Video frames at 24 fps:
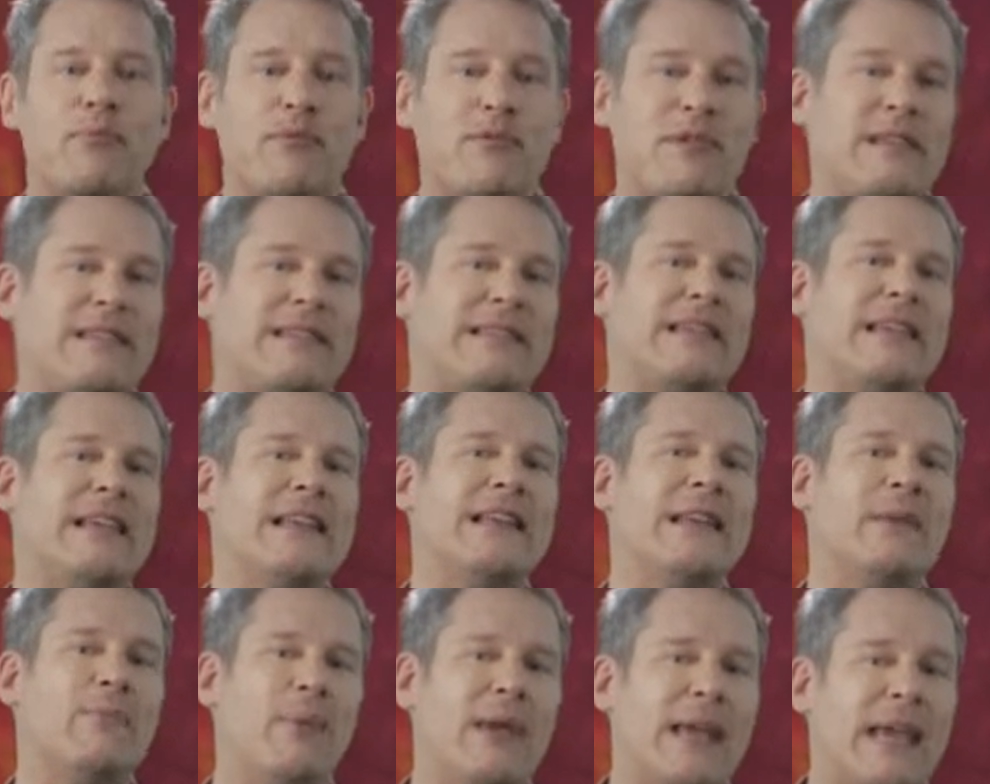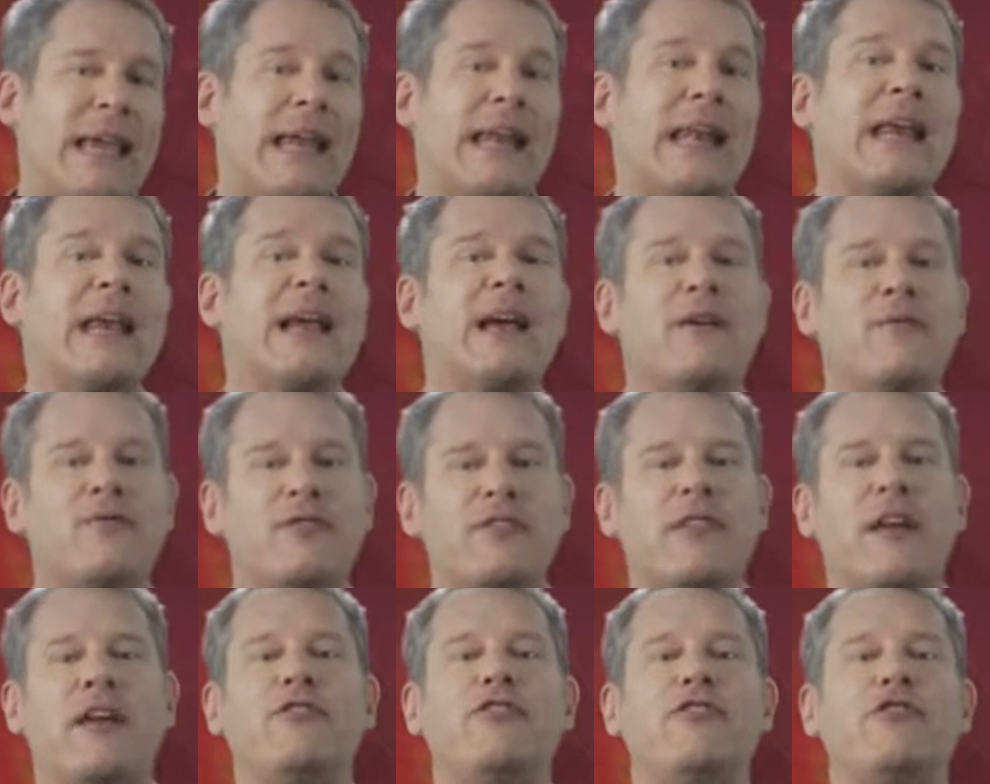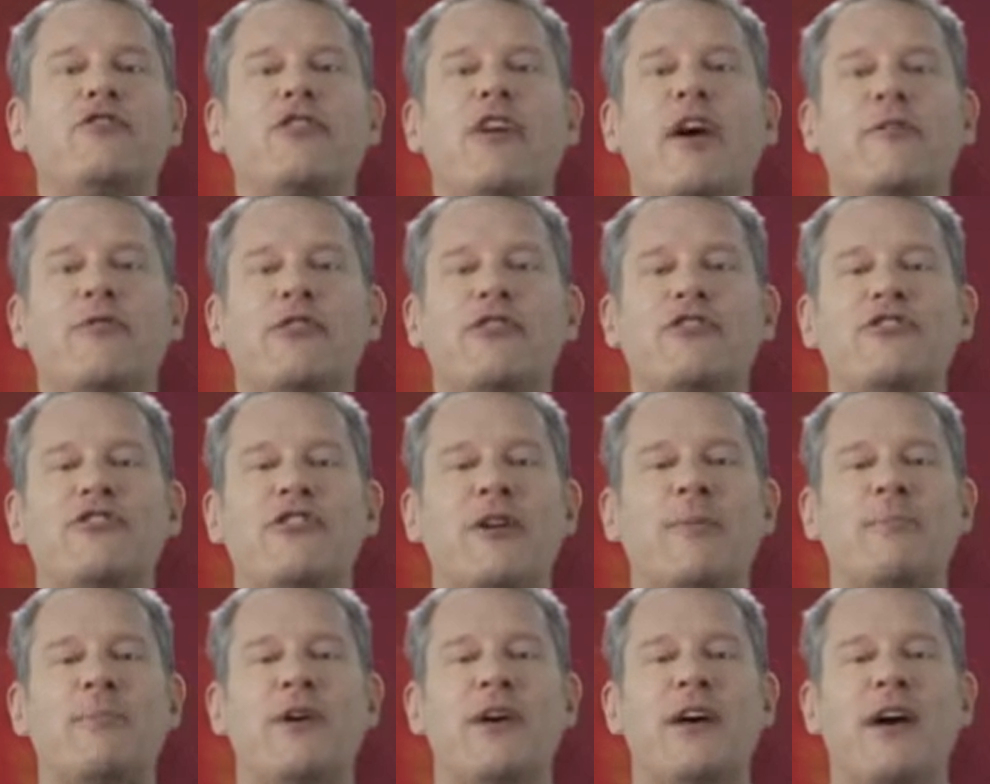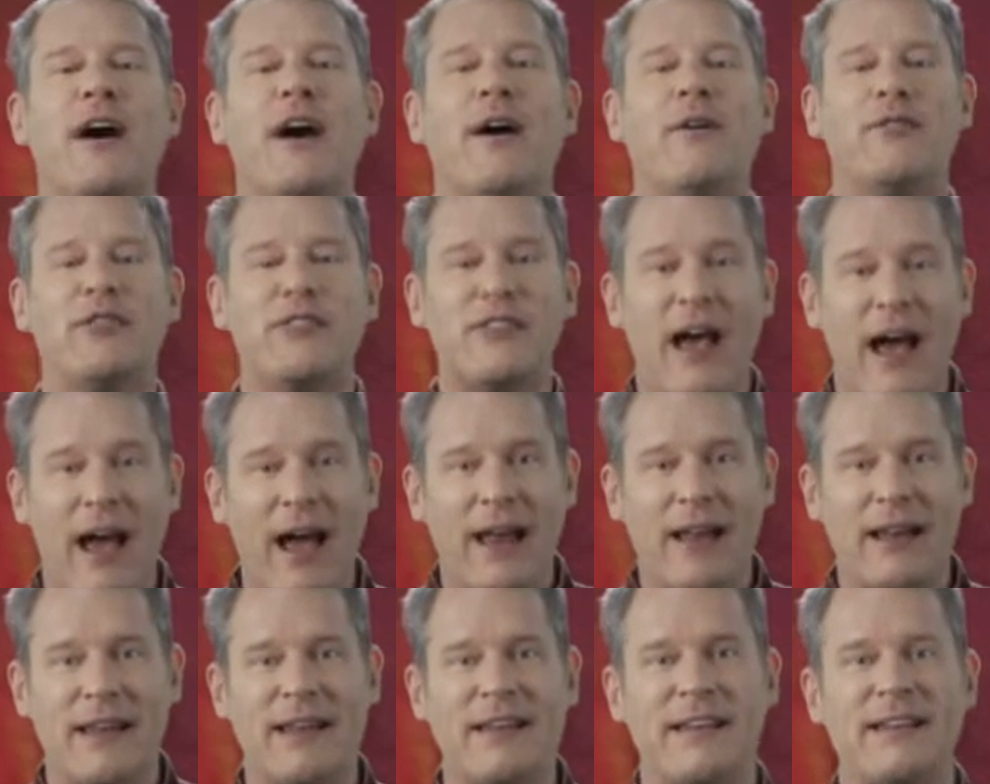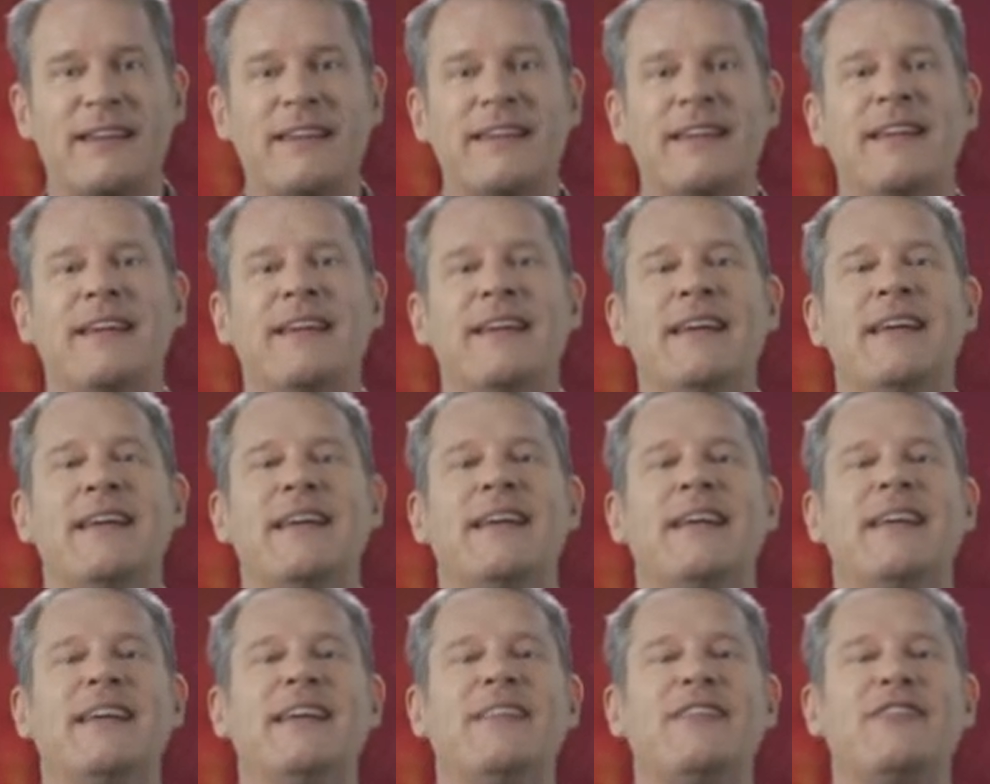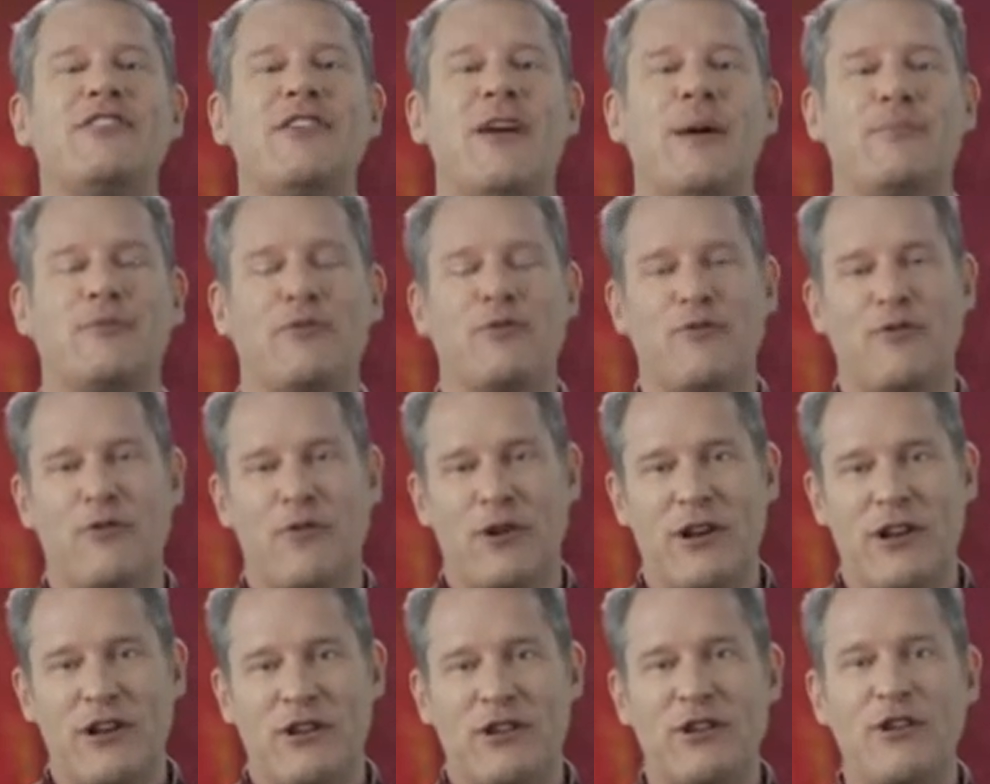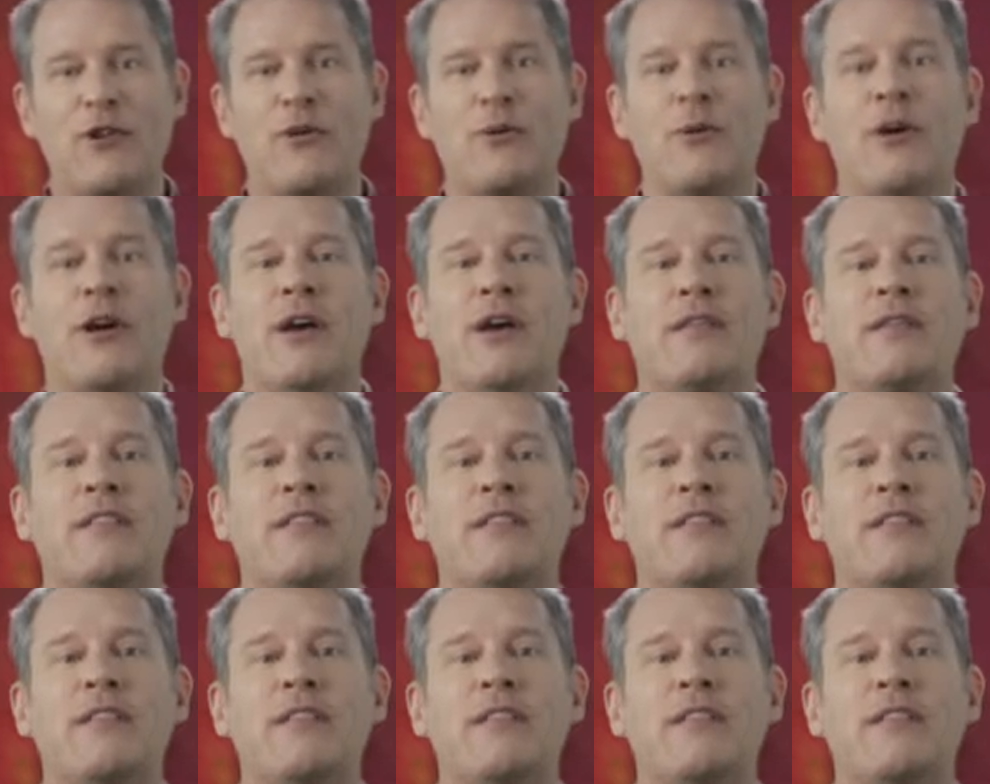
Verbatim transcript: precede the beginning of Sancho's governorship of his island in chapter 42.